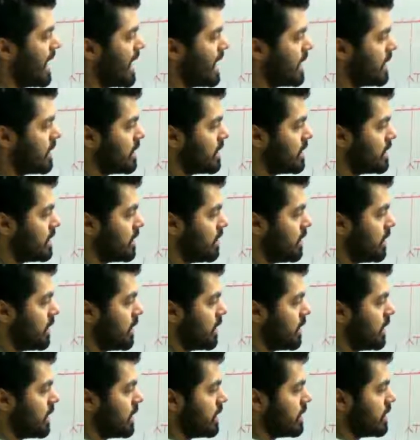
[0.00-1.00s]
and then
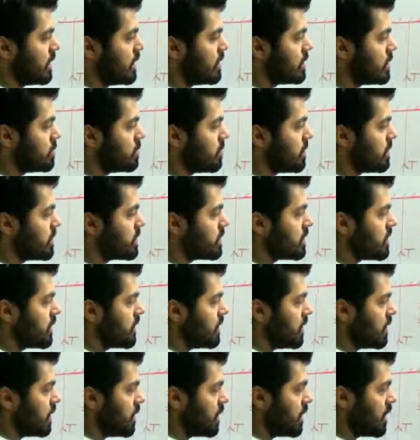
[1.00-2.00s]
this person
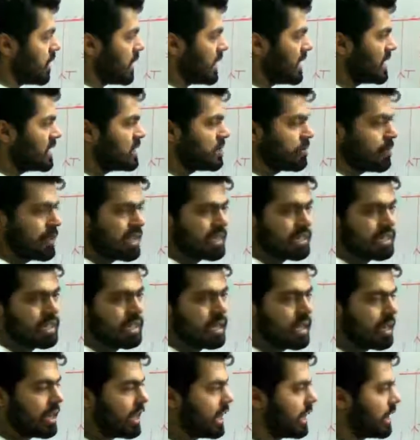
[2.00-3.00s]
is
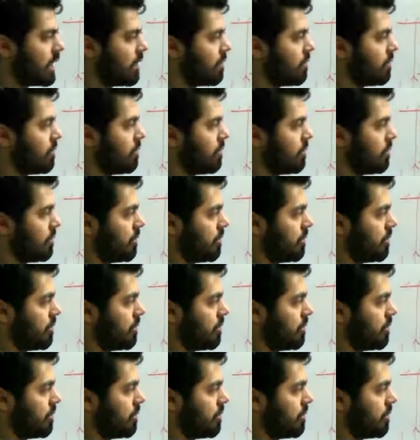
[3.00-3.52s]
facing a negative